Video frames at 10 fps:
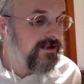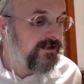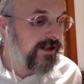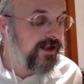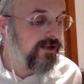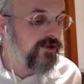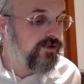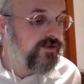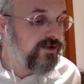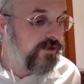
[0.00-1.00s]
like
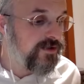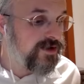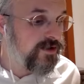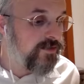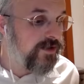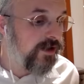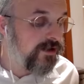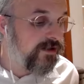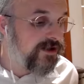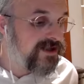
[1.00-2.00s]
hewn stones.
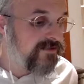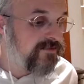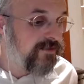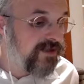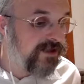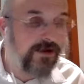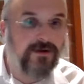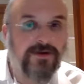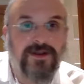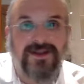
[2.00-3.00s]
Megarodois bimigra,
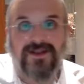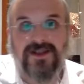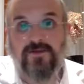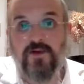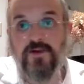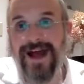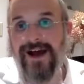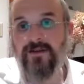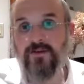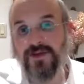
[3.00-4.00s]
smoothed
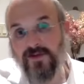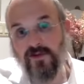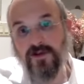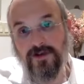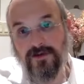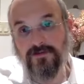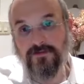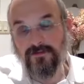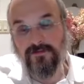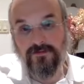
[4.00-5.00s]
out with a smoother.
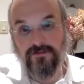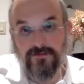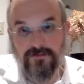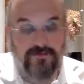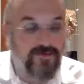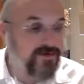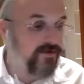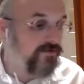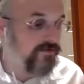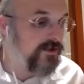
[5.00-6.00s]

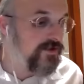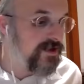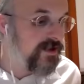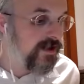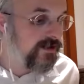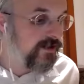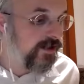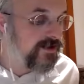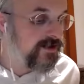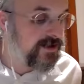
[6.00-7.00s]
So there you see that the
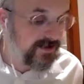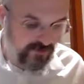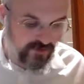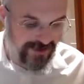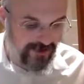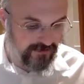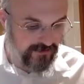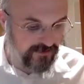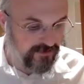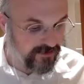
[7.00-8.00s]
gauzes is smoothed out
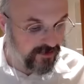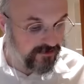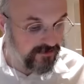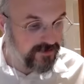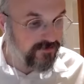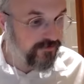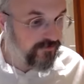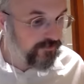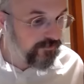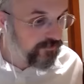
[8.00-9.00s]
stones.
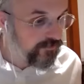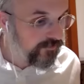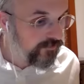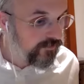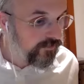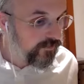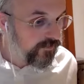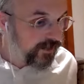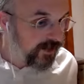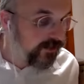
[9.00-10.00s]

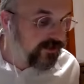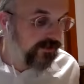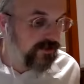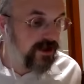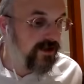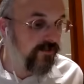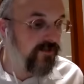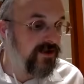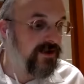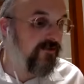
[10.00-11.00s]
Okay, and it goes on to say from the
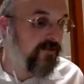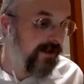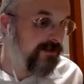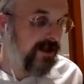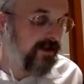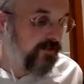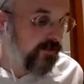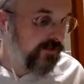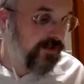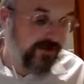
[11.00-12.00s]
inside, from the outside, from the
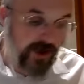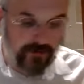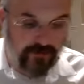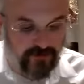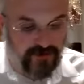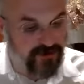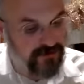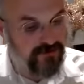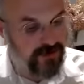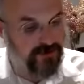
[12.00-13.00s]
roof to the top, from the
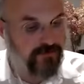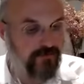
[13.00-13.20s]
whatever.